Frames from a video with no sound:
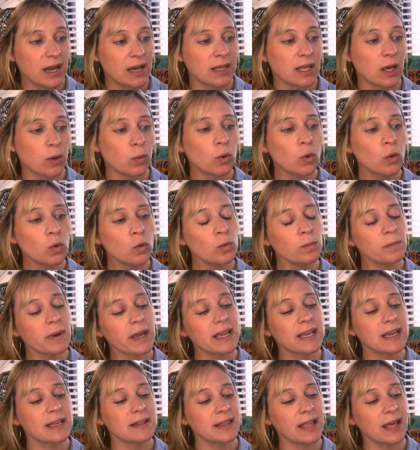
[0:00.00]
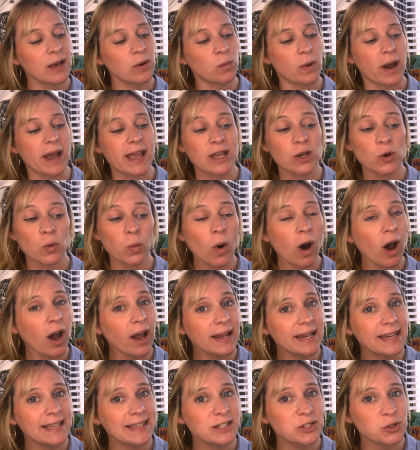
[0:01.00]
They were all making their way
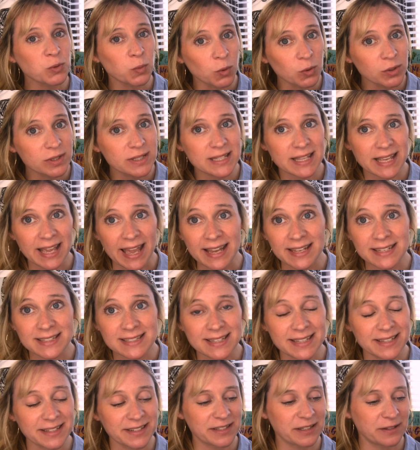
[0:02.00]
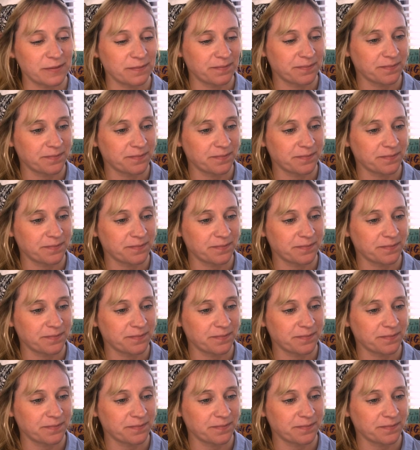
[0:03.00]
quietly towards the exit.